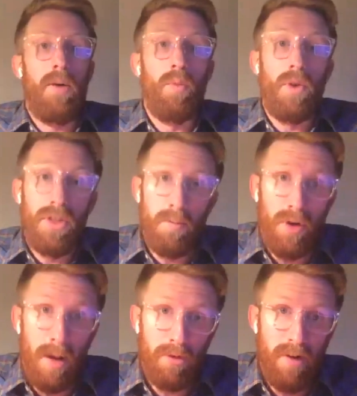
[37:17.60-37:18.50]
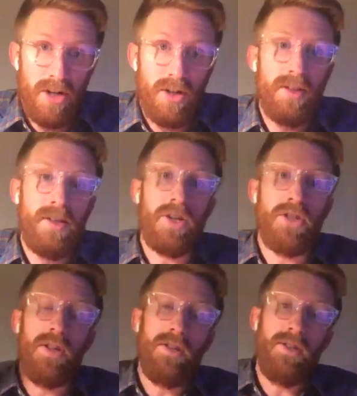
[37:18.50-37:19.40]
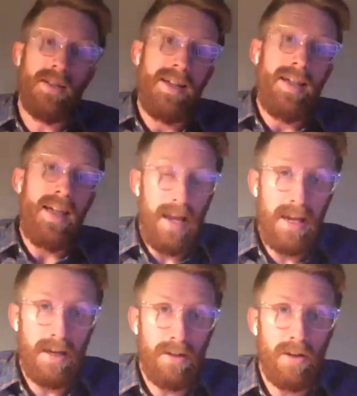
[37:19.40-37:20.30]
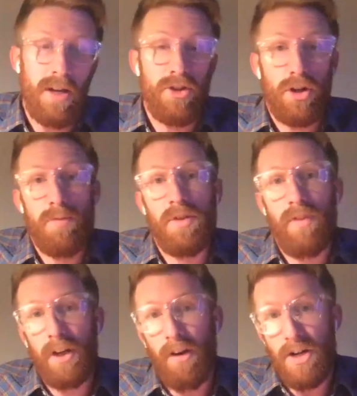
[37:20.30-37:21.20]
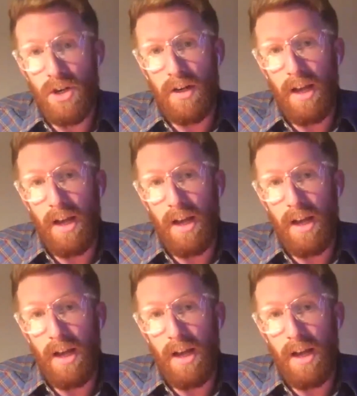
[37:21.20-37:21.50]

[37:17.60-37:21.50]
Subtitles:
within preparation sessions and in terms of integration.